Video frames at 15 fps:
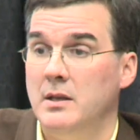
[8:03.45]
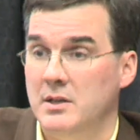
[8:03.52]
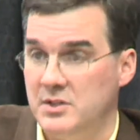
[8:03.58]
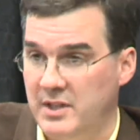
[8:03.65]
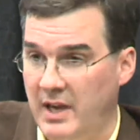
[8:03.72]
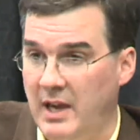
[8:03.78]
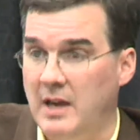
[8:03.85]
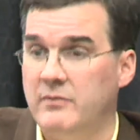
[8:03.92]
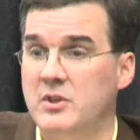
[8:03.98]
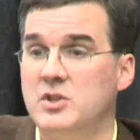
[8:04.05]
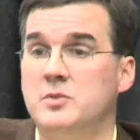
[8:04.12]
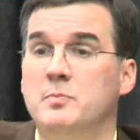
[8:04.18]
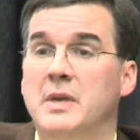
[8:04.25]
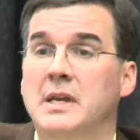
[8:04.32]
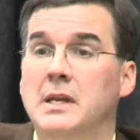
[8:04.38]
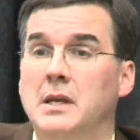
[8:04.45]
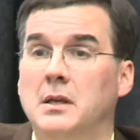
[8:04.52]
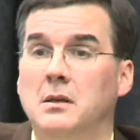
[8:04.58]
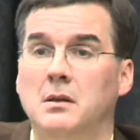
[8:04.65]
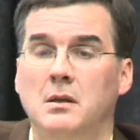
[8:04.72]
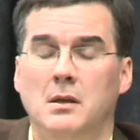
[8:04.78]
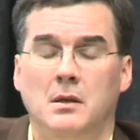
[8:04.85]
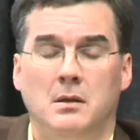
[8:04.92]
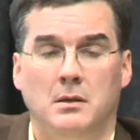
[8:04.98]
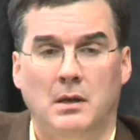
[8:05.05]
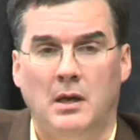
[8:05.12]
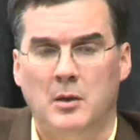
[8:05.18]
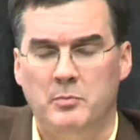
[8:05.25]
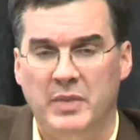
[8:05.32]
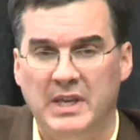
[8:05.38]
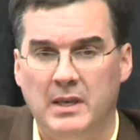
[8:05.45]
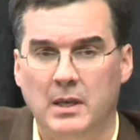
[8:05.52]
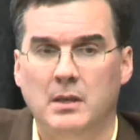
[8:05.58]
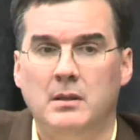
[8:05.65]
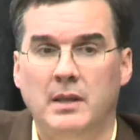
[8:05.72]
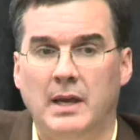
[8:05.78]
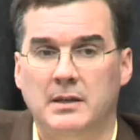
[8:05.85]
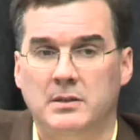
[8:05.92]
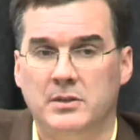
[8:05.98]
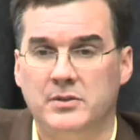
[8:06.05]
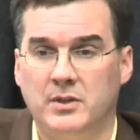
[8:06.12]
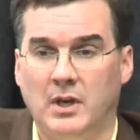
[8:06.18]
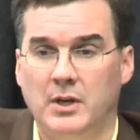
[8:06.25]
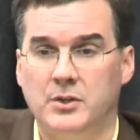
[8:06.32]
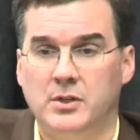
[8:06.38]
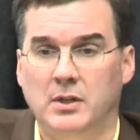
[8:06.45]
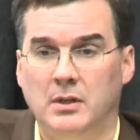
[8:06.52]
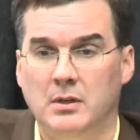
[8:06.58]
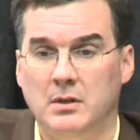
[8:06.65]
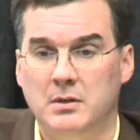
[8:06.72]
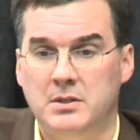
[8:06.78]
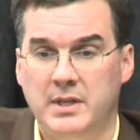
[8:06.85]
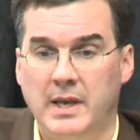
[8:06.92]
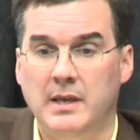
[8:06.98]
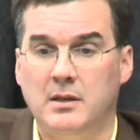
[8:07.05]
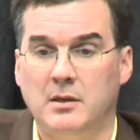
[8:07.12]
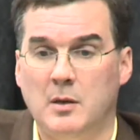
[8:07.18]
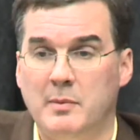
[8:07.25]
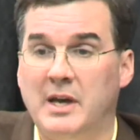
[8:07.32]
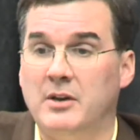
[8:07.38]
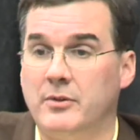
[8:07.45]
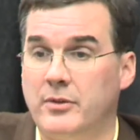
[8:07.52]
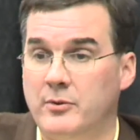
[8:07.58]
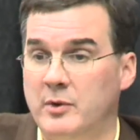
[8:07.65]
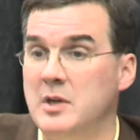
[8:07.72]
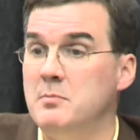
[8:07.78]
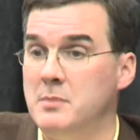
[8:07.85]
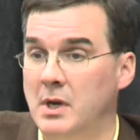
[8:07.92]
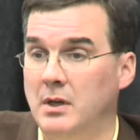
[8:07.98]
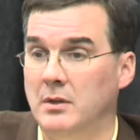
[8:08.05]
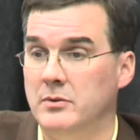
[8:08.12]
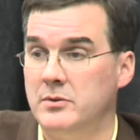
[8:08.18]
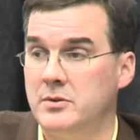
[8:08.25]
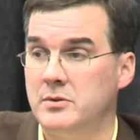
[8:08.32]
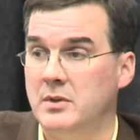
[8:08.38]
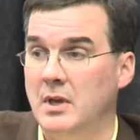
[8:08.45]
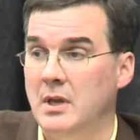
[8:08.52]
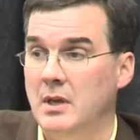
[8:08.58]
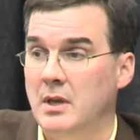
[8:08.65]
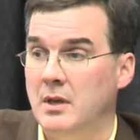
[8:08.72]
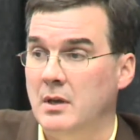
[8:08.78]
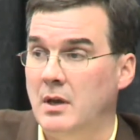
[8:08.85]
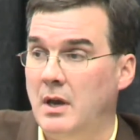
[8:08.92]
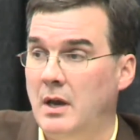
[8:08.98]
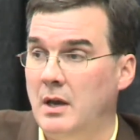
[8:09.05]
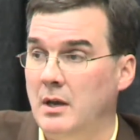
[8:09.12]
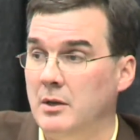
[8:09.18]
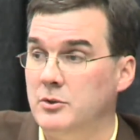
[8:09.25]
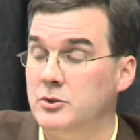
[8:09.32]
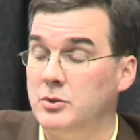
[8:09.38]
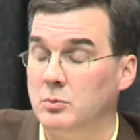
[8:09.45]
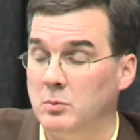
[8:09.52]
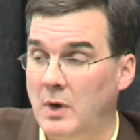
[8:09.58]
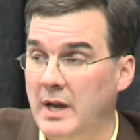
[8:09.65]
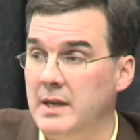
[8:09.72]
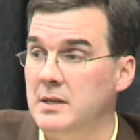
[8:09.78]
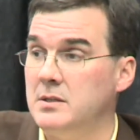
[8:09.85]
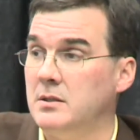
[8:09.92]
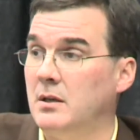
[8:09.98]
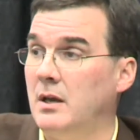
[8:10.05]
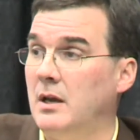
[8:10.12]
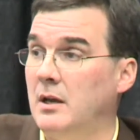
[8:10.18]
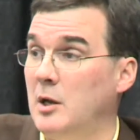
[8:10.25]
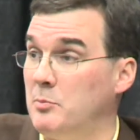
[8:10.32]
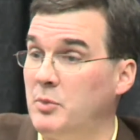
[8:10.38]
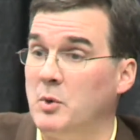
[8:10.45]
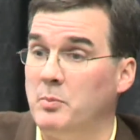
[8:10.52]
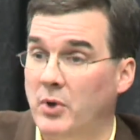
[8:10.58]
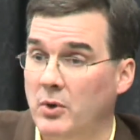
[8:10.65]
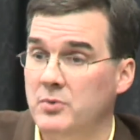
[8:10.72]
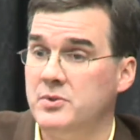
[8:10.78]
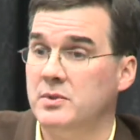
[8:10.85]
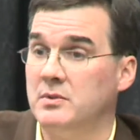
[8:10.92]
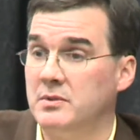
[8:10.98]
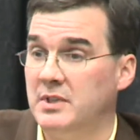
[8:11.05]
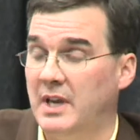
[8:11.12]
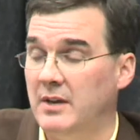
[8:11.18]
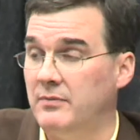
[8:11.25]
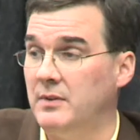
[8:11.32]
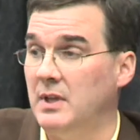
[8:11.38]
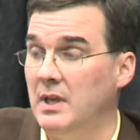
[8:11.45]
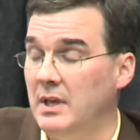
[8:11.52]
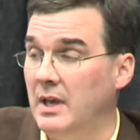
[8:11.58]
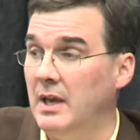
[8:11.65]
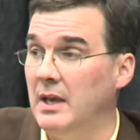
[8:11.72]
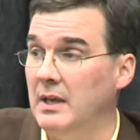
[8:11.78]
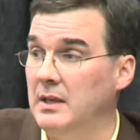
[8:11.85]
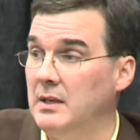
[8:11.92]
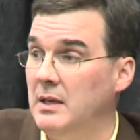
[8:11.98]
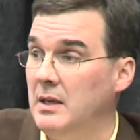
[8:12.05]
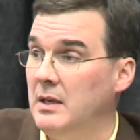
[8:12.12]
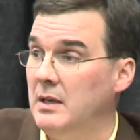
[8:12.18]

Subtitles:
is to have this meeting, begin that discussion, take about 3 months to write a proposal to FDA